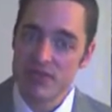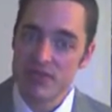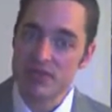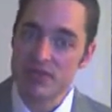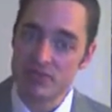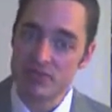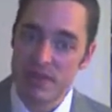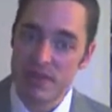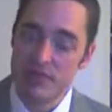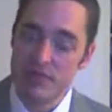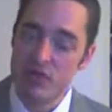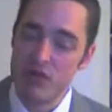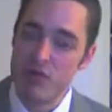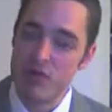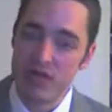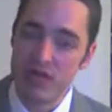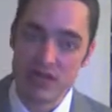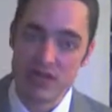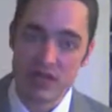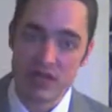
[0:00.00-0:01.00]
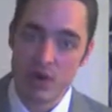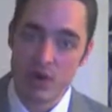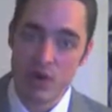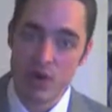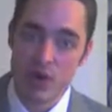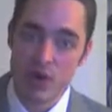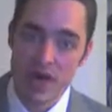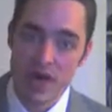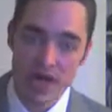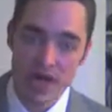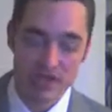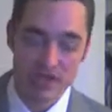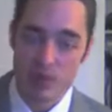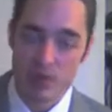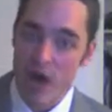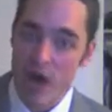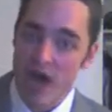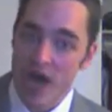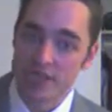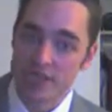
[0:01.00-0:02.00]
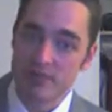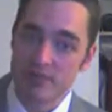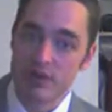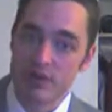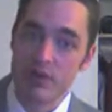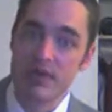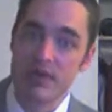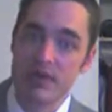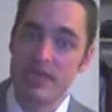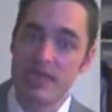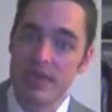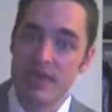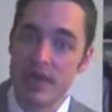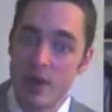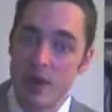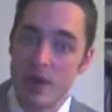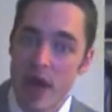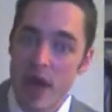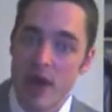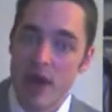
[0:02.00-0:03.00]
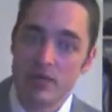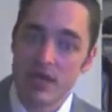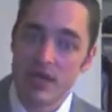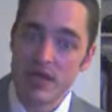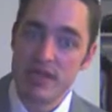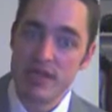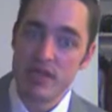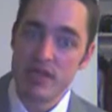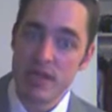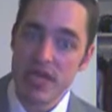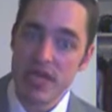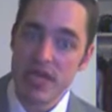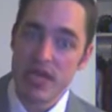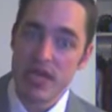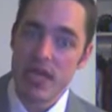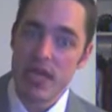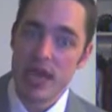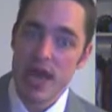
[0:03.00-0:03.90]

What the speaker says: And there's people who can go into a hospital and then they go out in a week,